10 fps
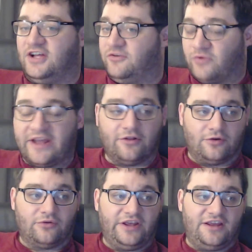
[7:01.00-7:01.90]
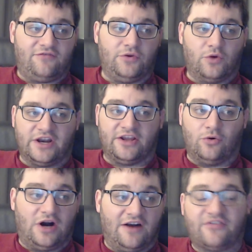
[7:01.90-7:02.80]
regularly. If you want to go
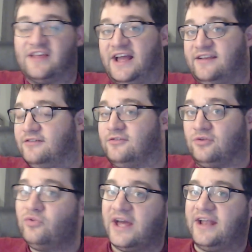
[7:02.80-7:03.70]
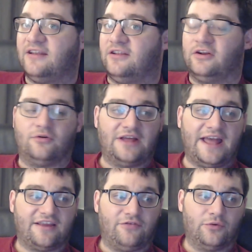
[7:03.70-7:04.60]
off-site, do that.
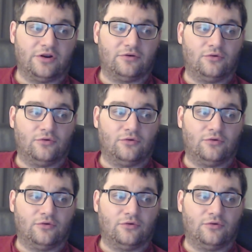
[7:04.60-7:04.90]
Heck, if you want to